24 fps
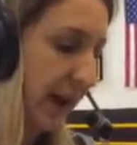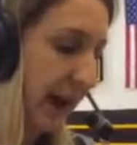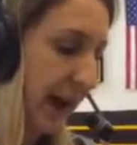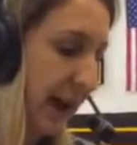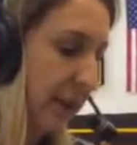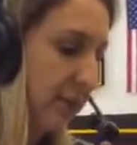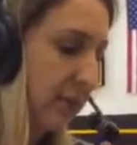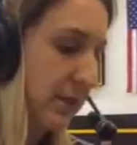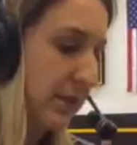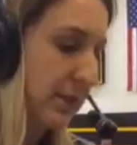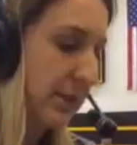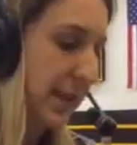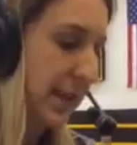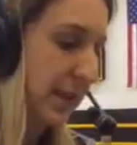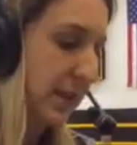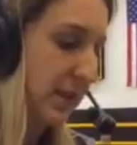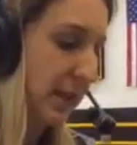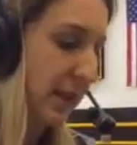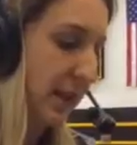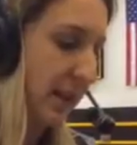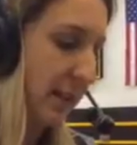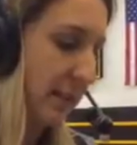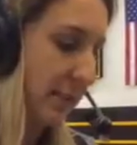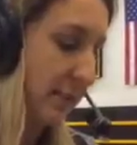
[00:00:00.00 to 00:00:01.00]
I would say,
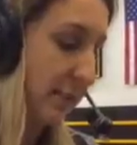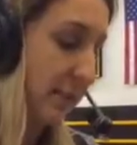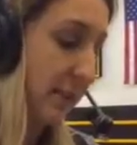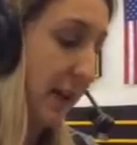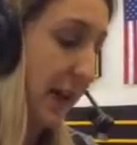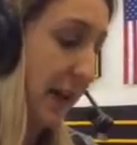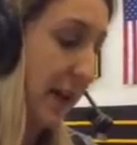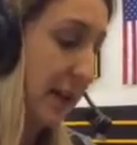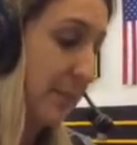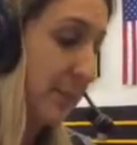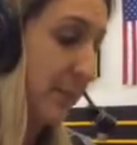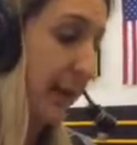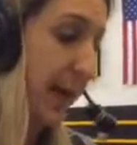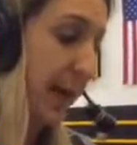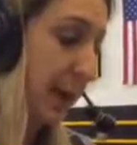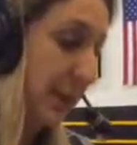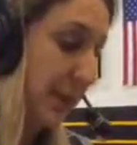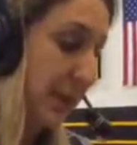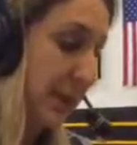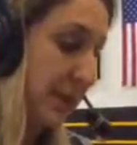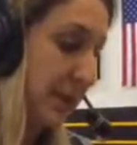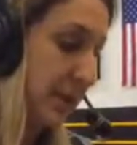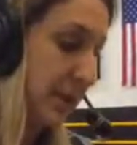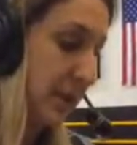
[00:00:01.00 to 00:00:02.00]
in my
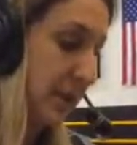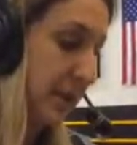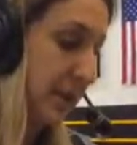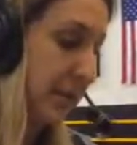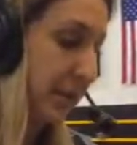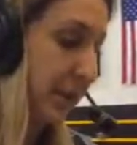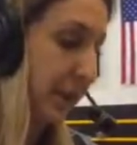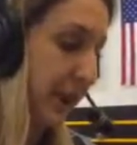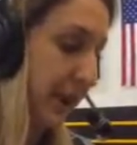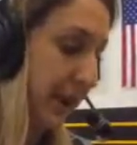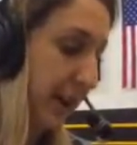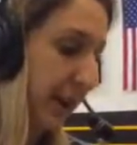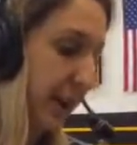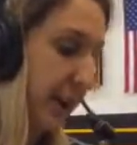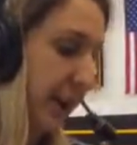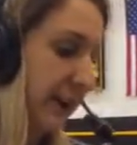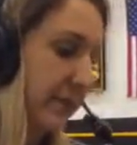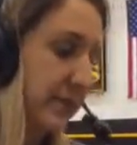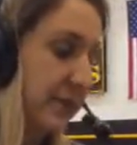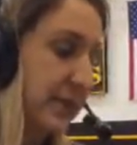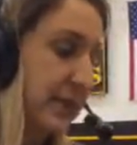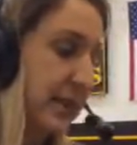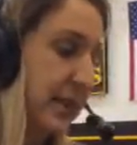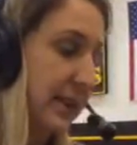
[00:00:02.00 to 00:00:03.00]
opinion, the best player
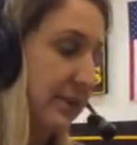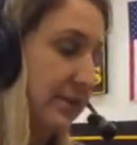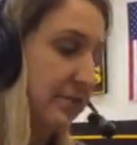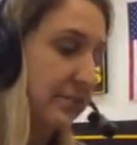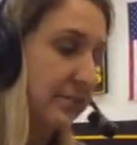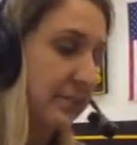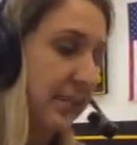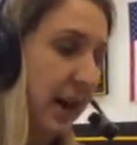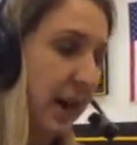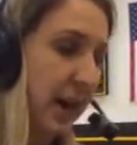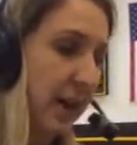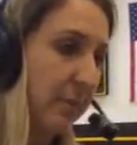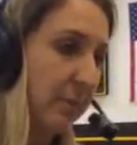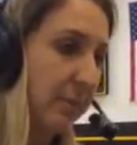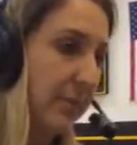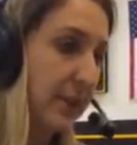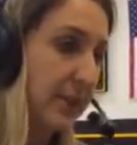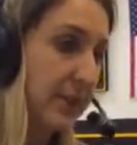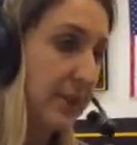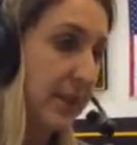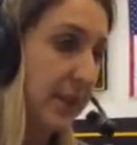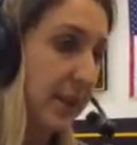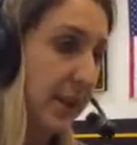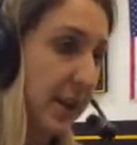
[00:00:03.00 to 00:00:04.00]
I've seen
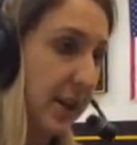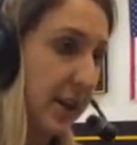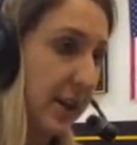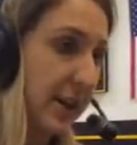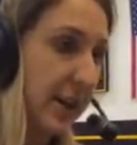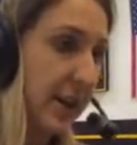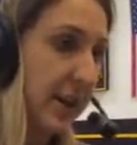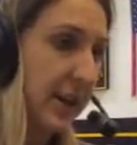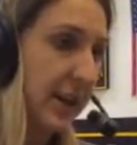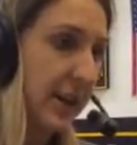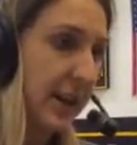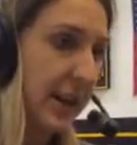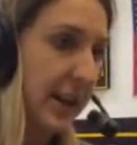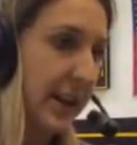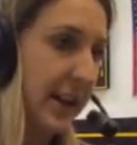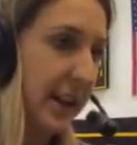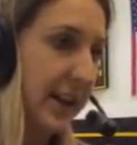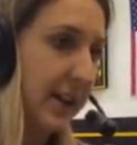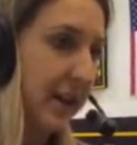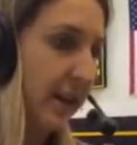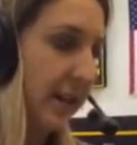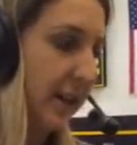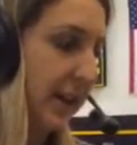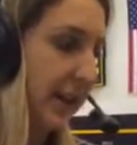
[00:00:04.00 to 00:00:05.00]
this year. And
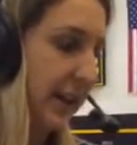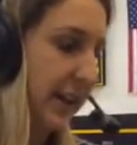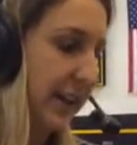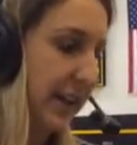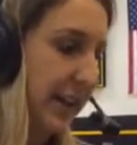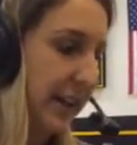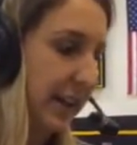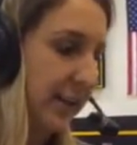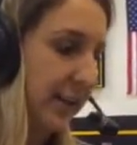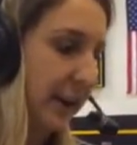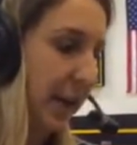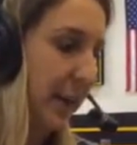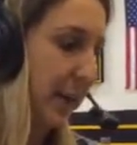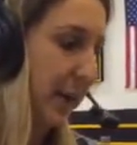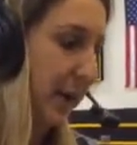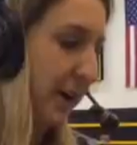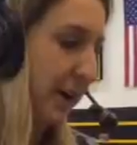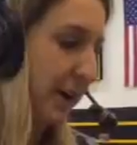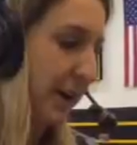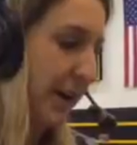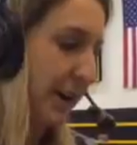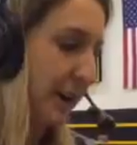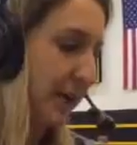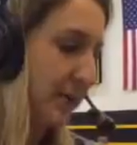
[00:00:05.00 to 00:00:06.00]
I know that, like, Carol
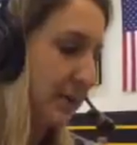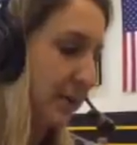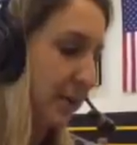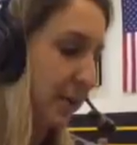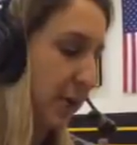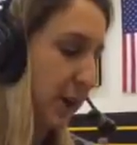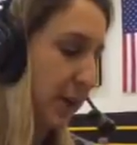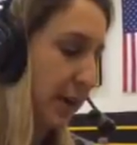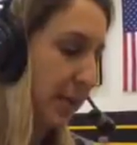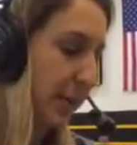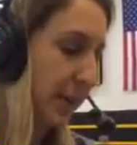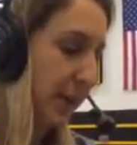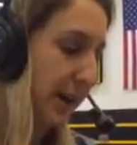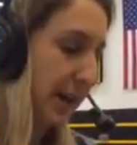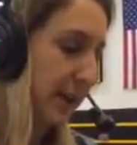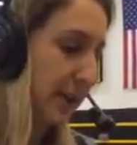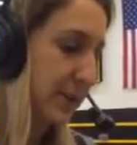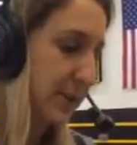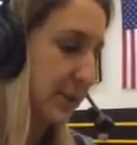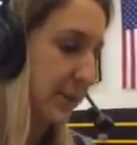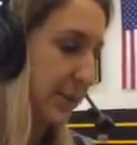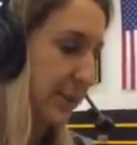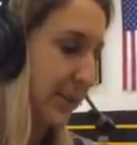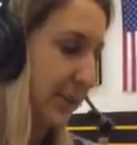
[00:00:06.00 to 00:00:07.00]
Kemper, they have some great
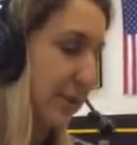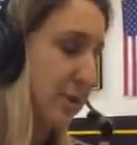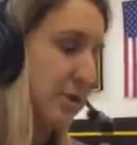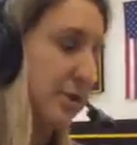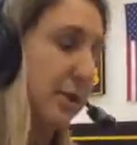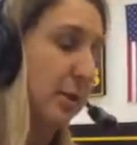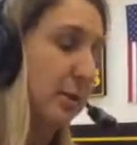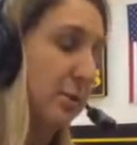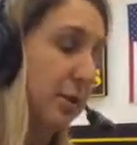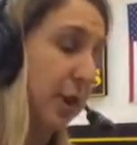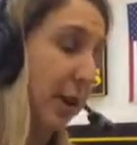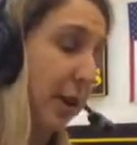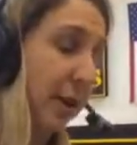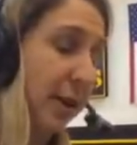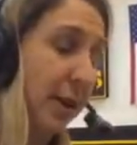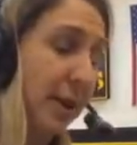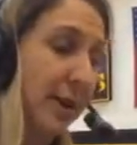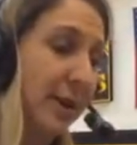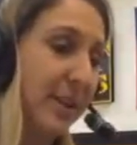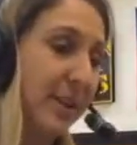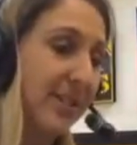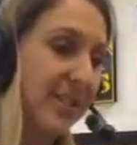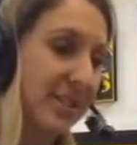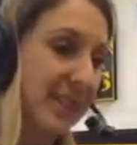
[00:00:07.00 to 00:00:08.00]
players, but they're so
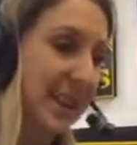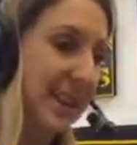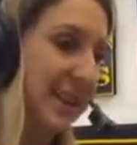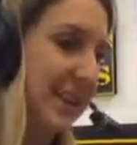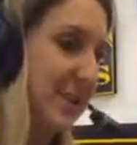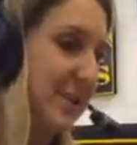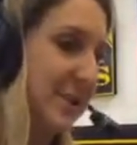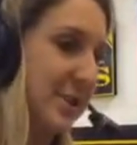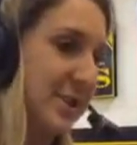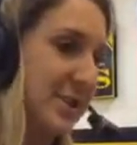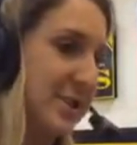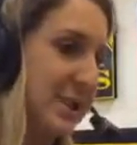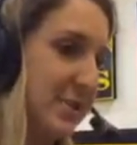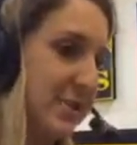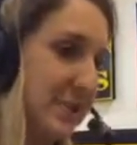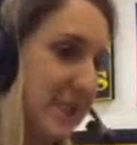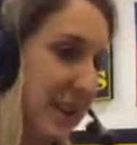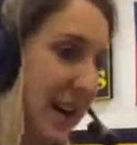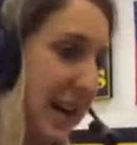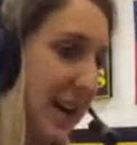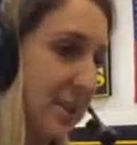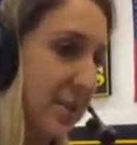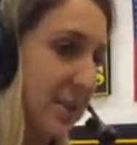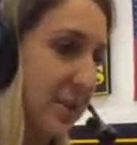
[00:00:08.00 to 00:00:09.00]
tall that it just
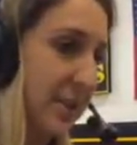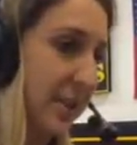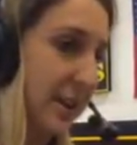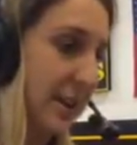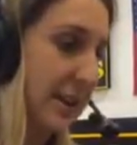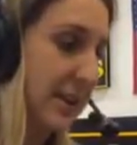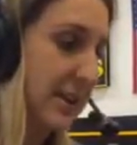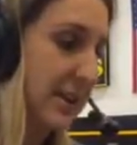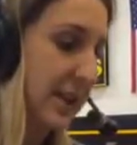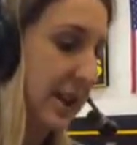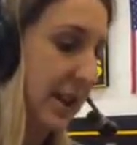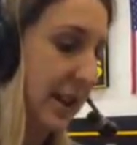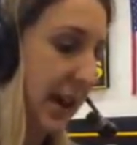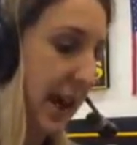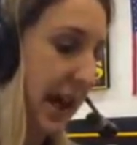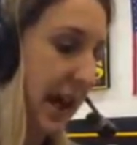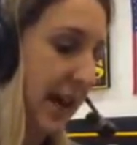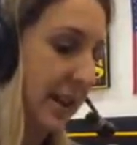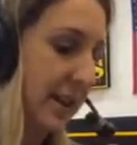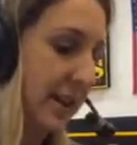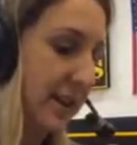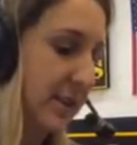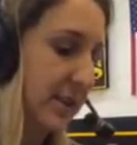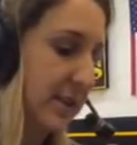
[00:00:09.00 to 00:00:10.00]
seems natural. And Sierra
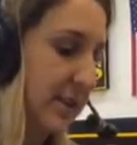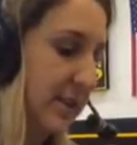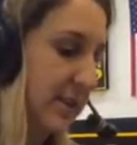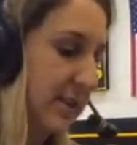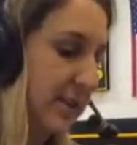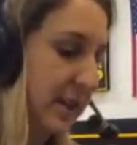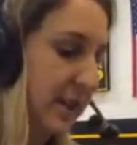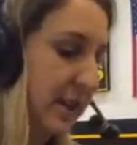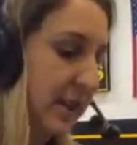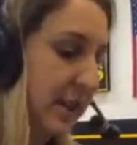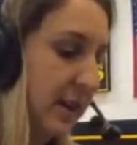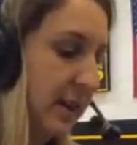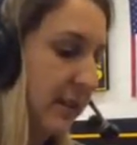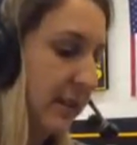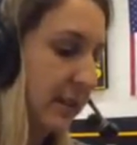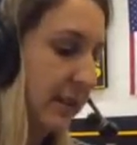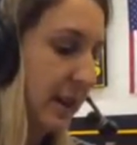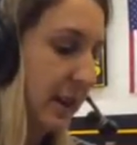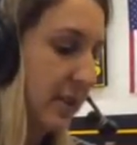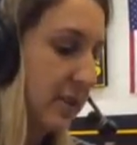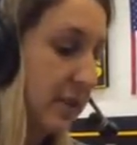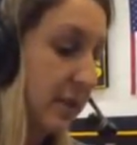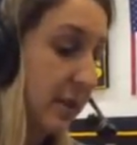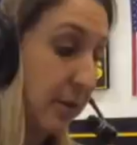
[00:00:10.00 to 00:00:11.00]
Athens just,
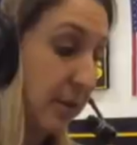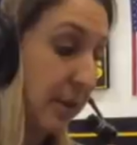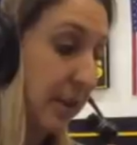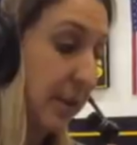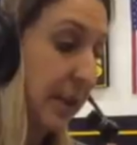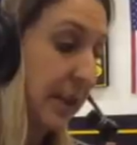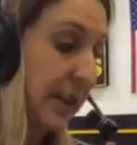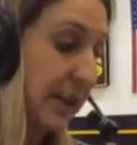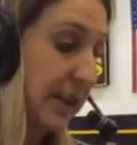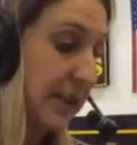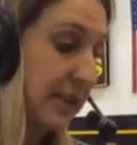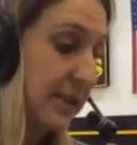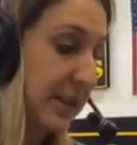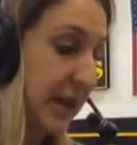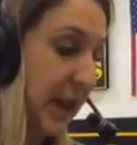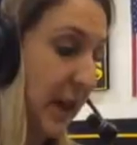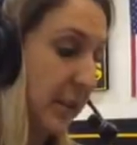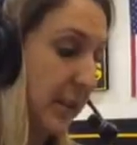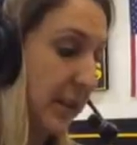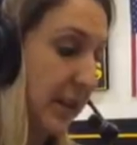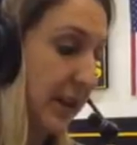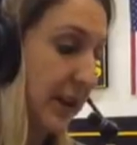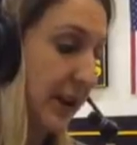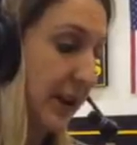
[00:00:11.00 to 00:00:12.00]
she really gets
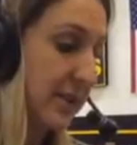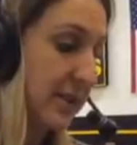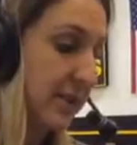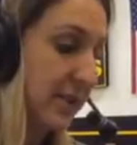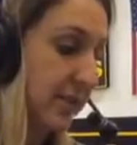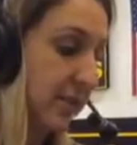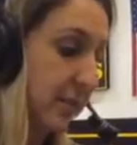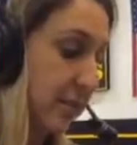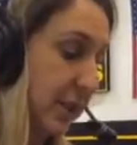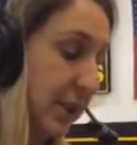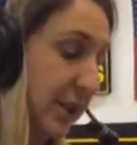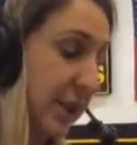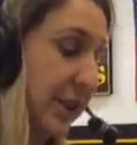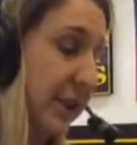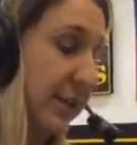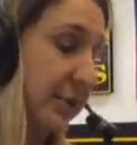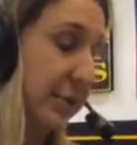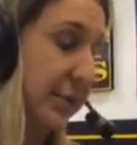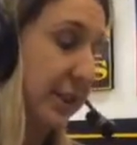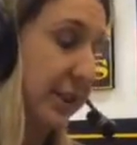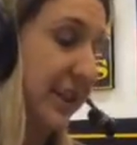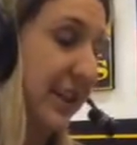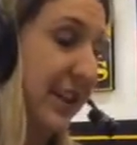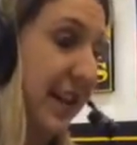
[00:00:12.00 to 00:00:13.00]
up and has a really,
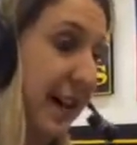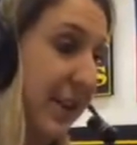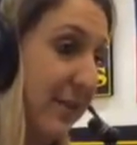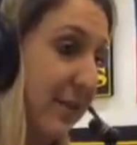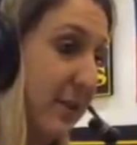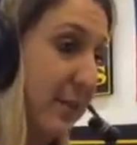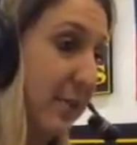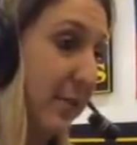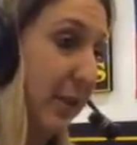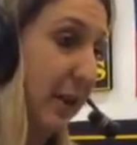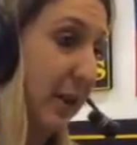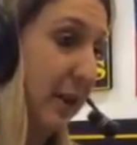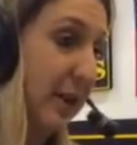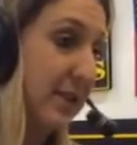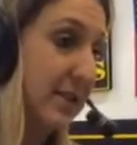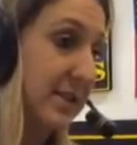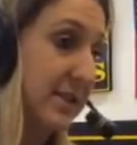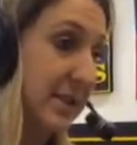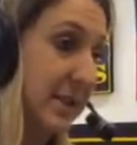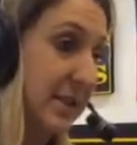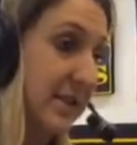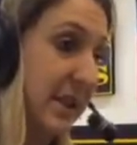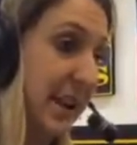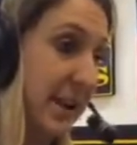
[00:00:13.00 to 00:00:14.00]
really heavy ball.
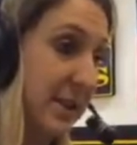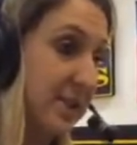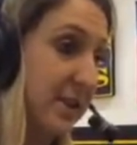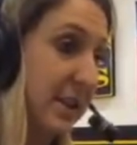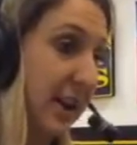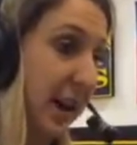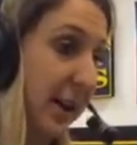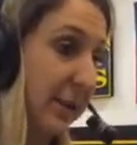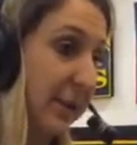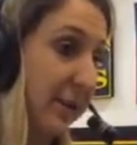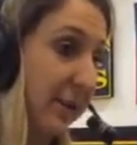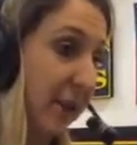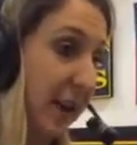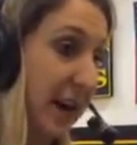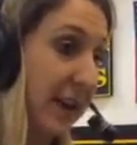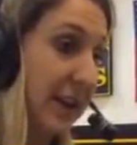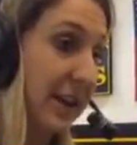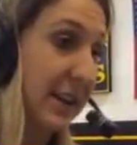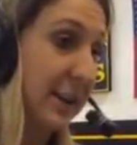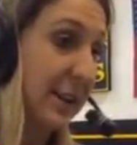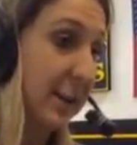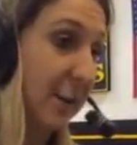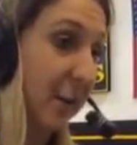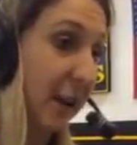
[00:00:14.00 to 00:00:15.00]
It's actually kind of
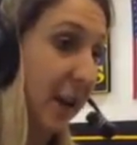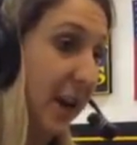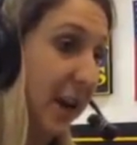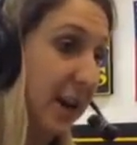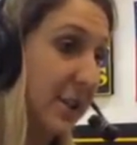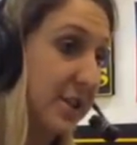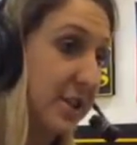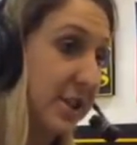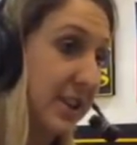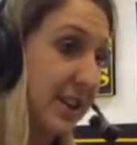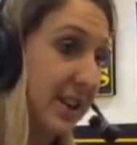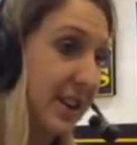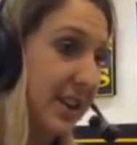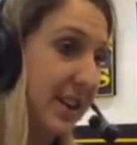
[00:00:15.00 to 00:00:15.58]
frightening to watch.